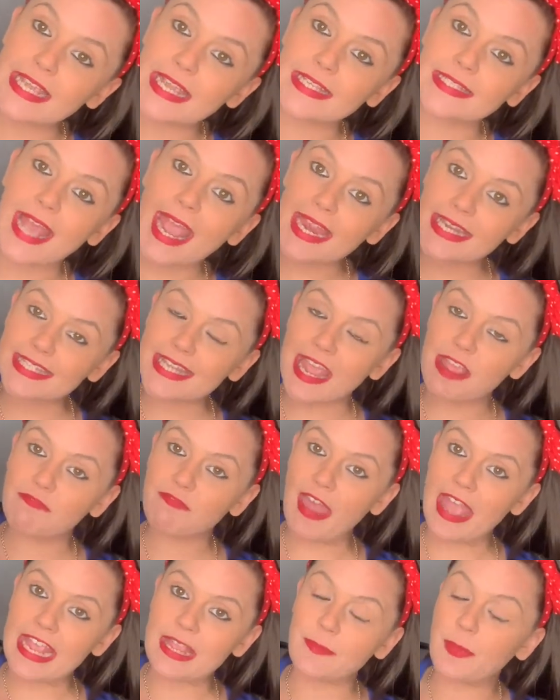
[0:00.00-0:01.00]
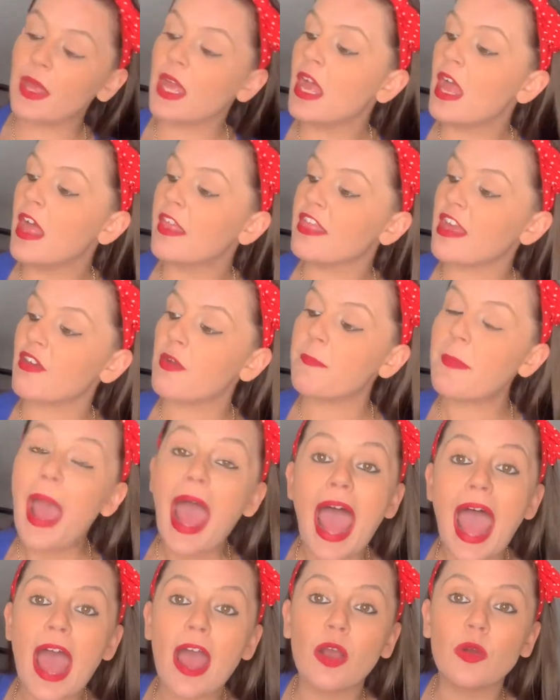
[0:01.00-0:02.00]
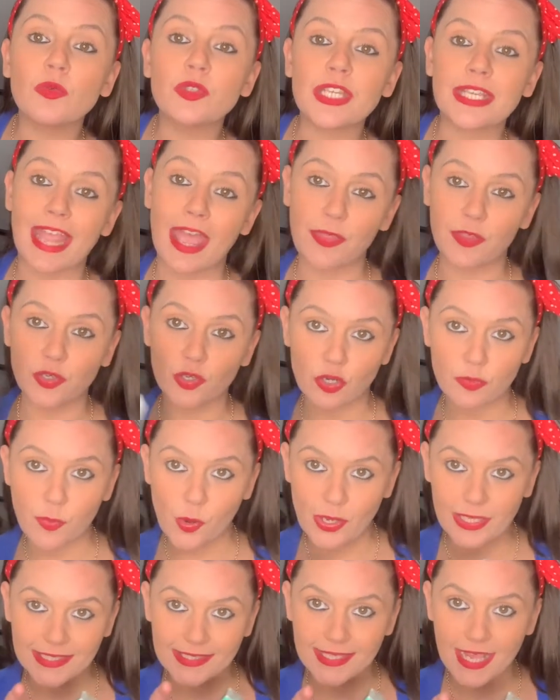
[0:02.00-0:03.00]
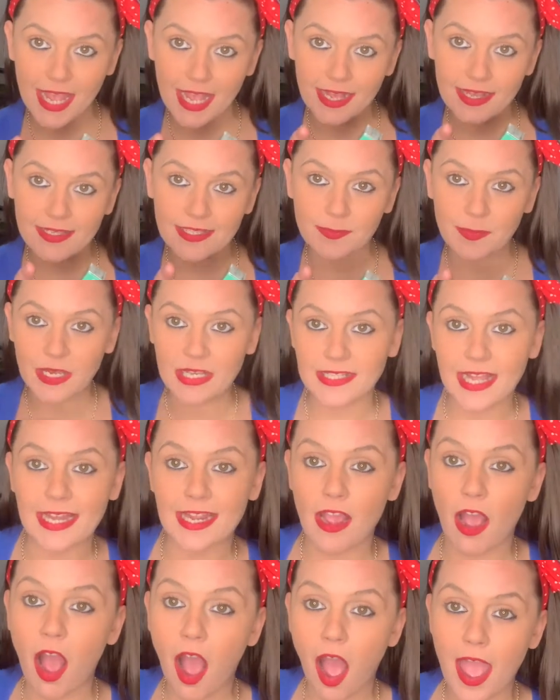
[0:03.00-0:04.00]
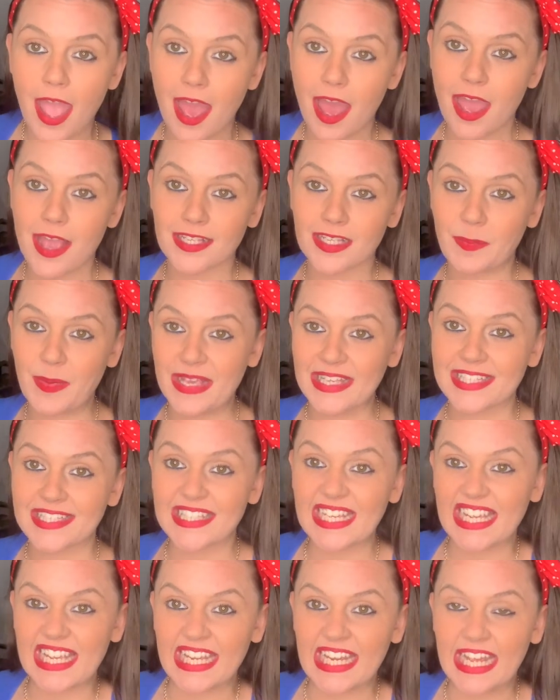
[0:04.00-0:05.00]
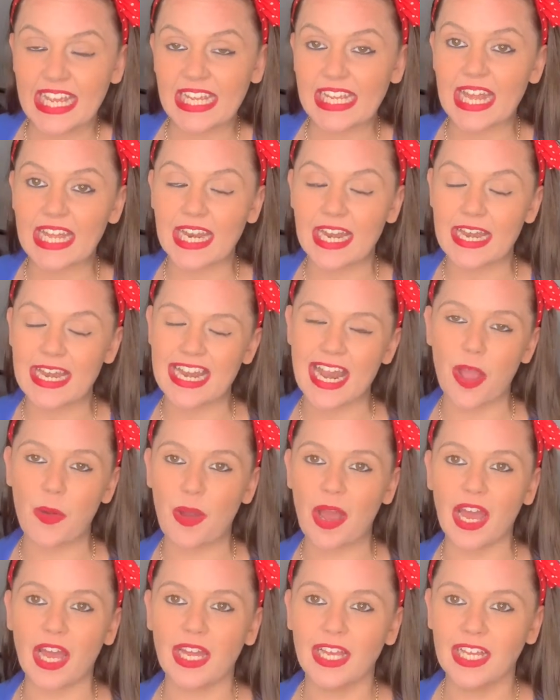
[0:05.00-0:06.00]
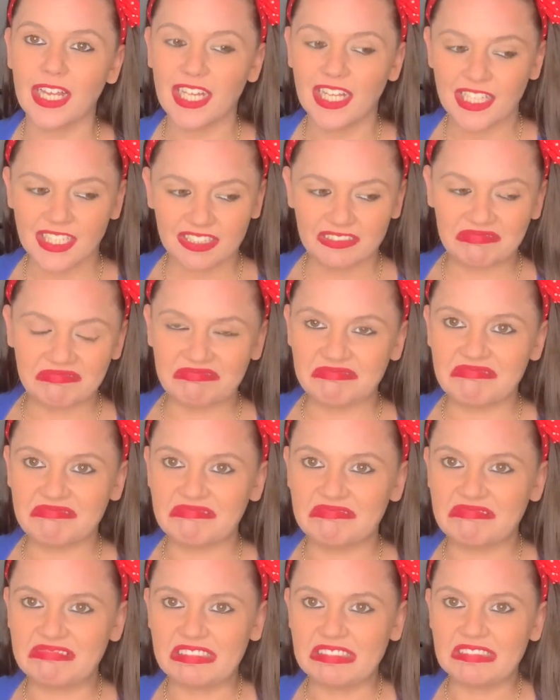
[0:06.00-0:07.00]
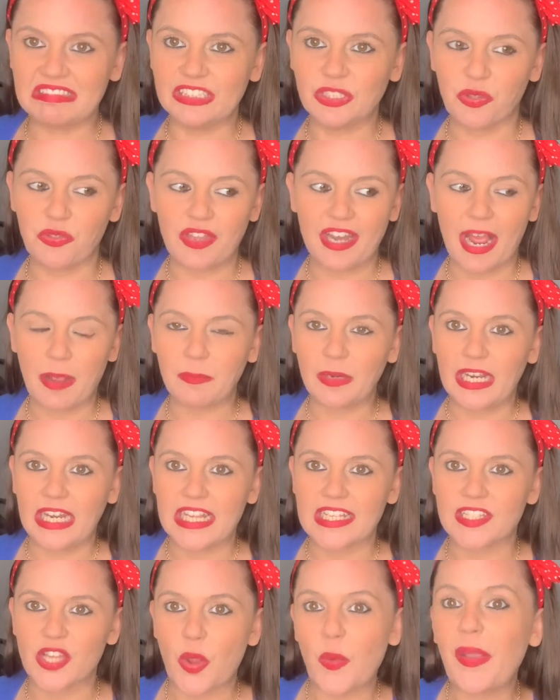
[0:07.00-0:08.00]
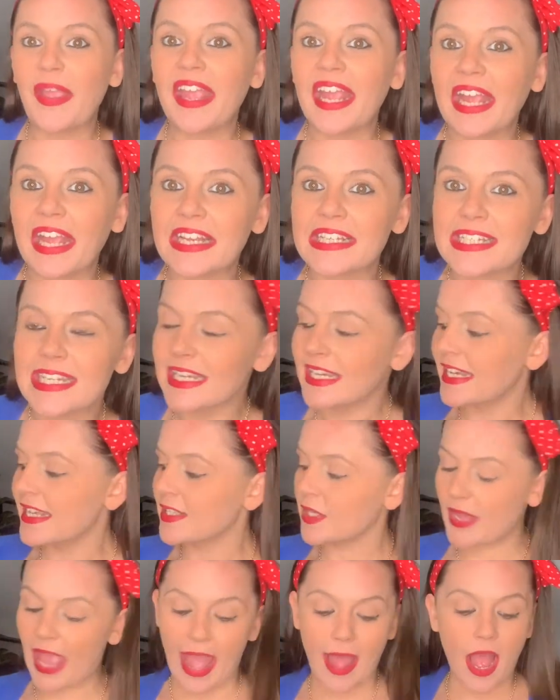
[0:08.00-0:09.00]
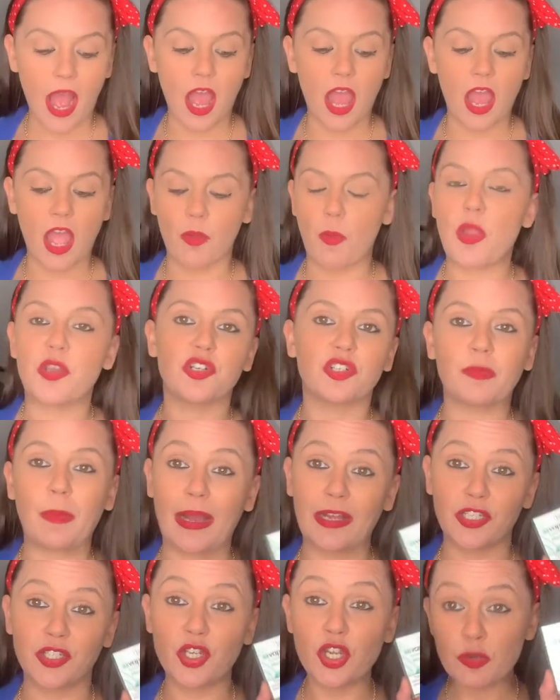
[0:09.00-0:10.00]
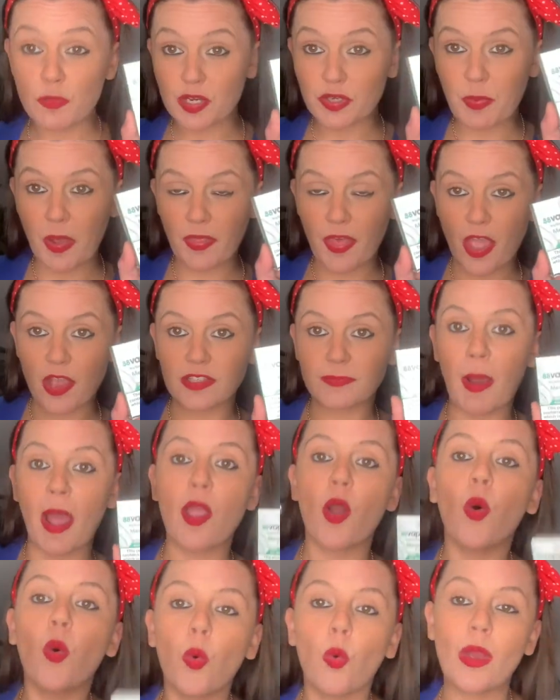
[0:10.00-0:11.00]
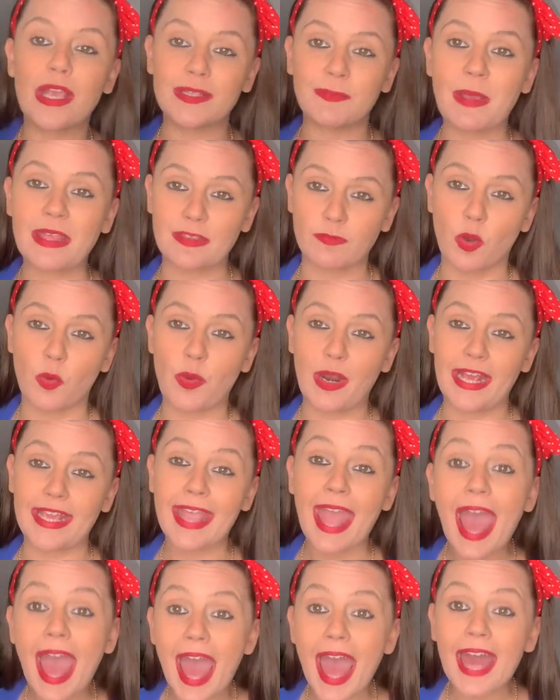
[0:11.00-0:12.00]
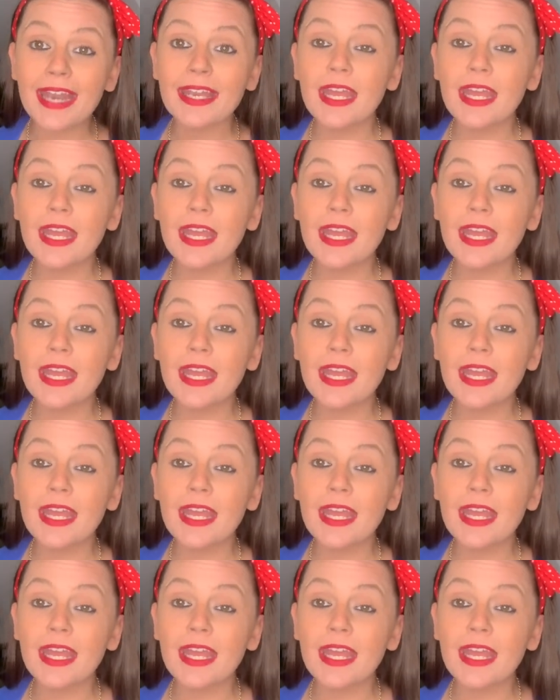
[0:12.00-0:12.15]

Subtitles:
it's 88 vape. They're £1. Get the 0.6, because any higher is a bit sickening and any lower, nothing happening. There's no hit. So yeah, I won't talk about too much about those, but I always pick them up when I can.